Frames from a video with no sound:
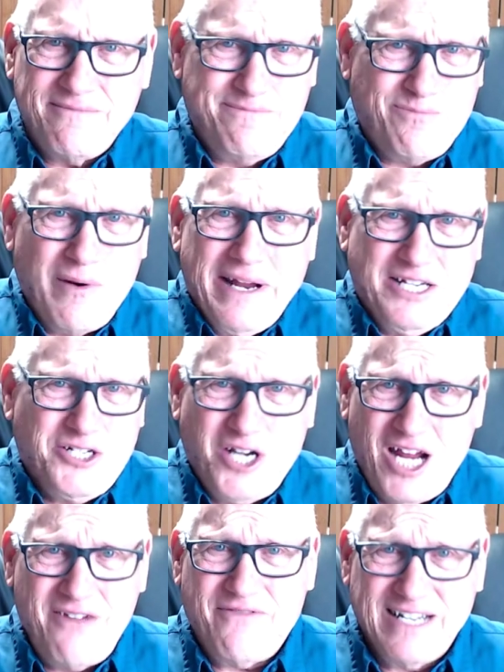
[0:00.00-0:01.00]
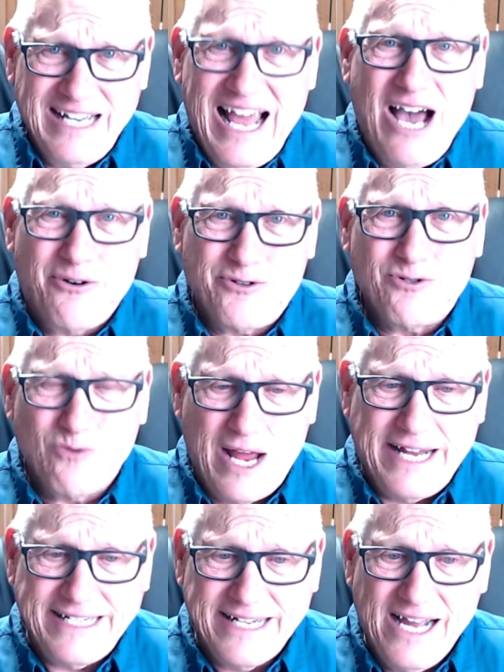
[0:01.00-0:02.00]
preached even louder
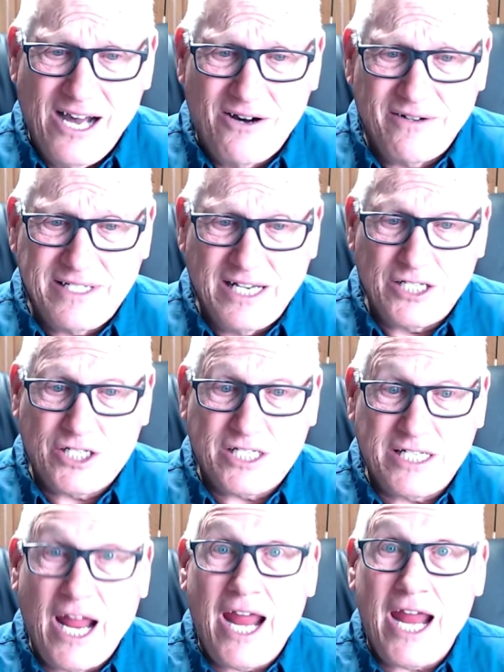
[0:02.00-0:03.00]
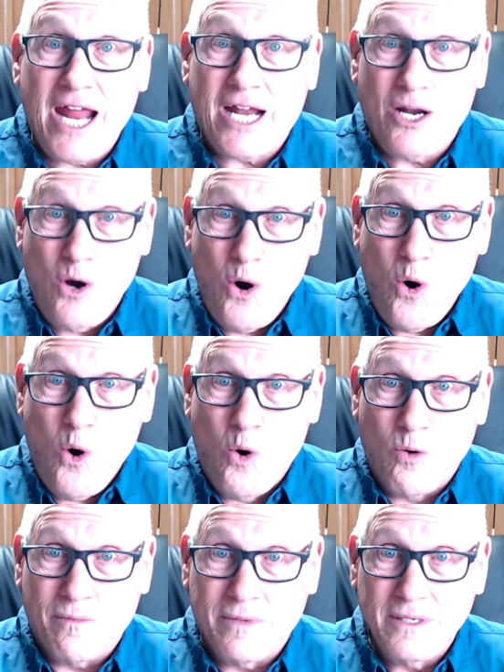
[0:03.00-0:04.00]
right now to stay at home